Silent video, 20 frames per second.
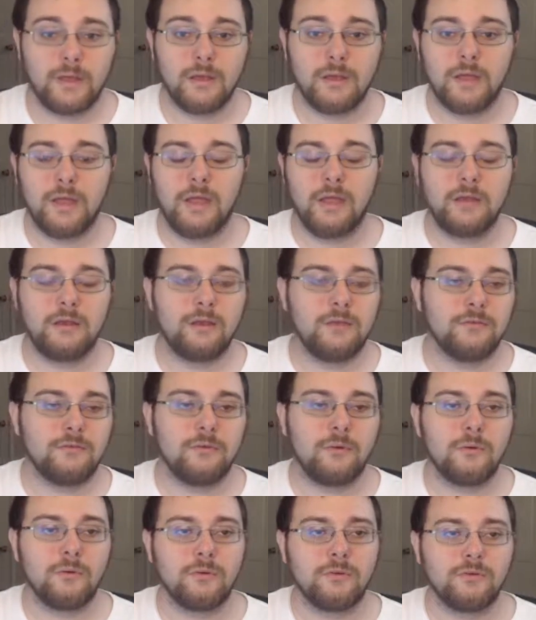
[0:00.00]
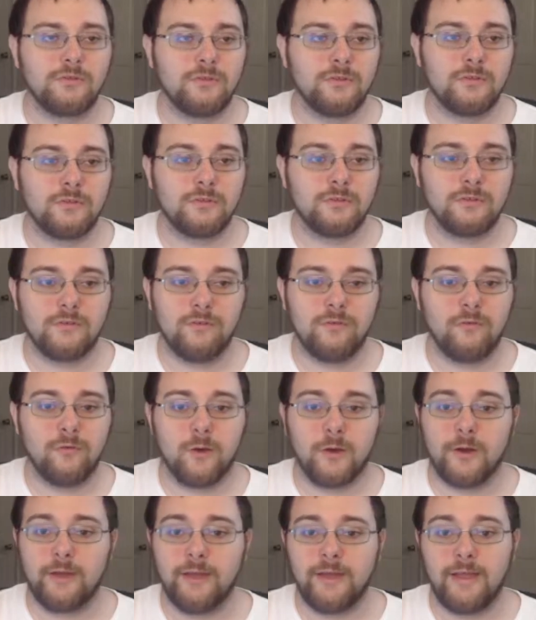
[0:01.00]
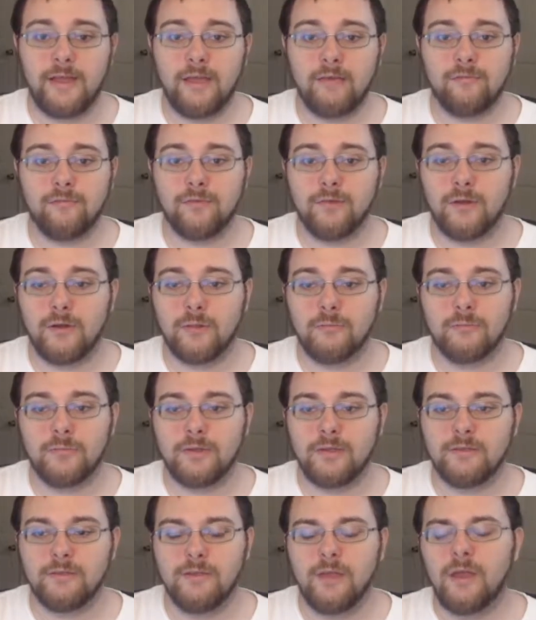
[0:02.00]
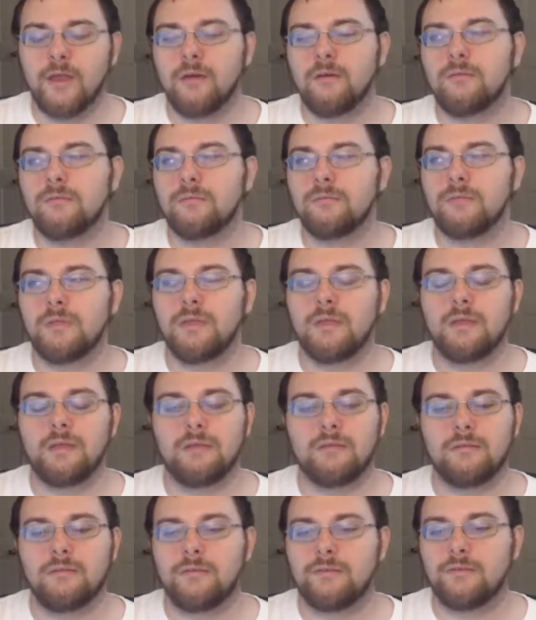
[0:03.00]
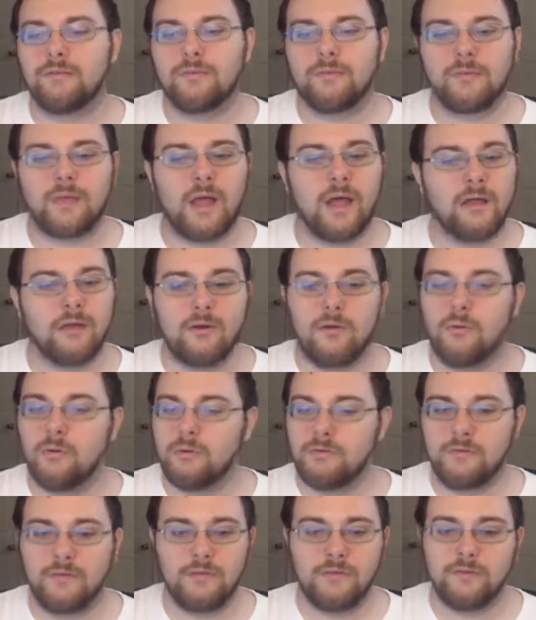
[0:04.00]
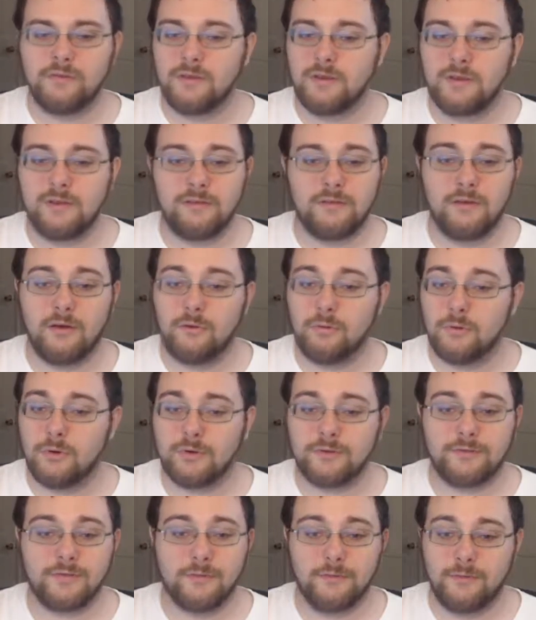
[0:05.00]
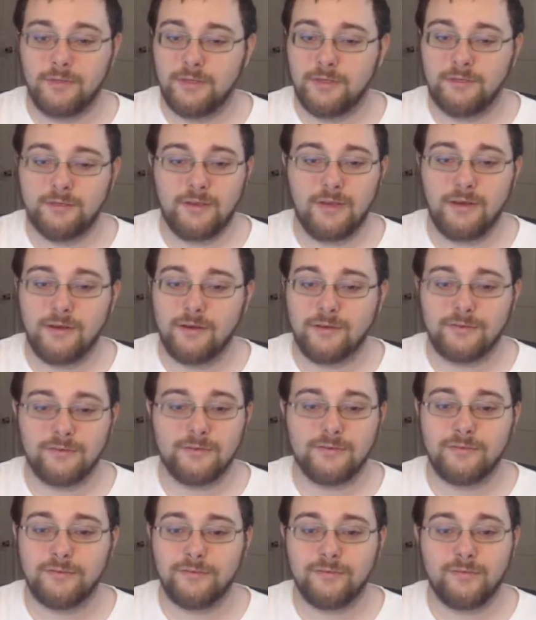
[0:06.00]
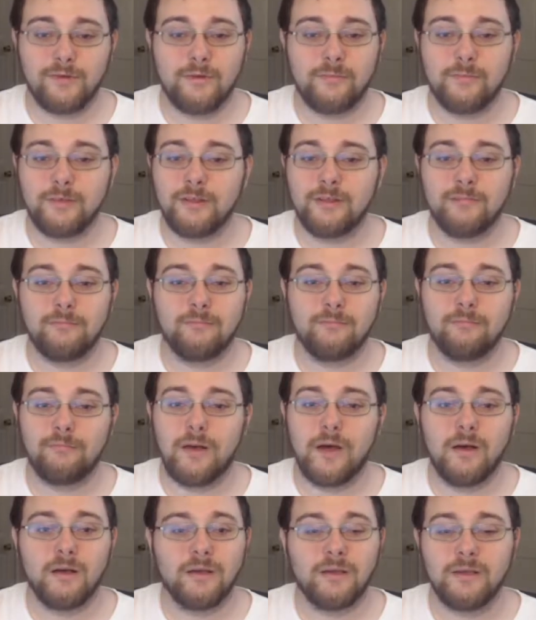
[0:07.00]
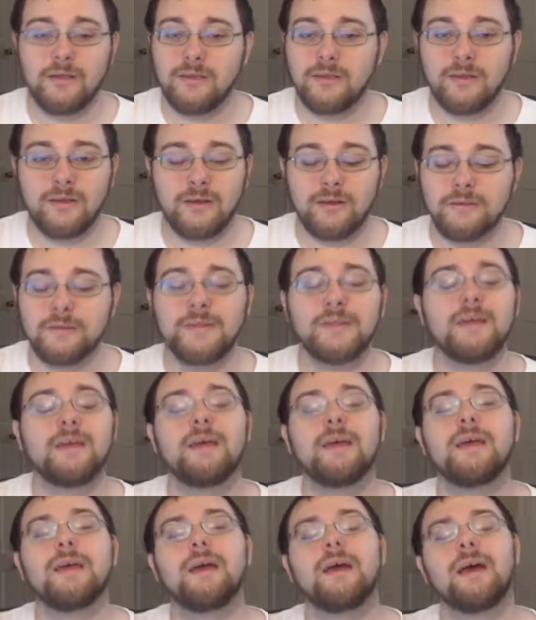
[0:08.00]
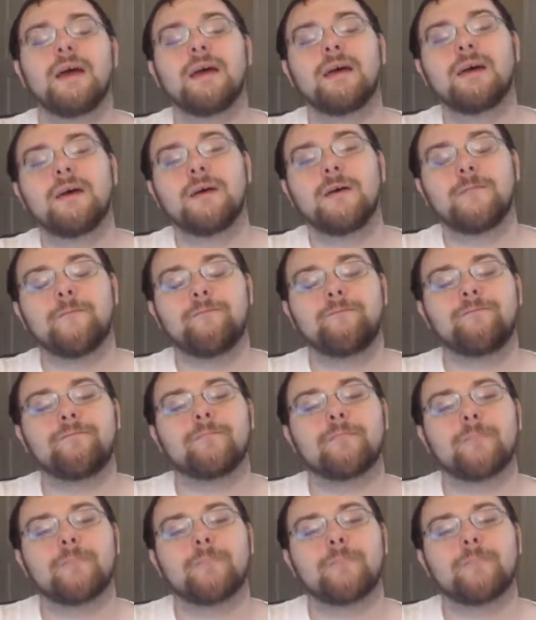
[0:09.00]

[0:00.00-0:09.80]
and his origins of where he came from, because it's not always easy to tell where some of these characters are from in a manga, you know? Um,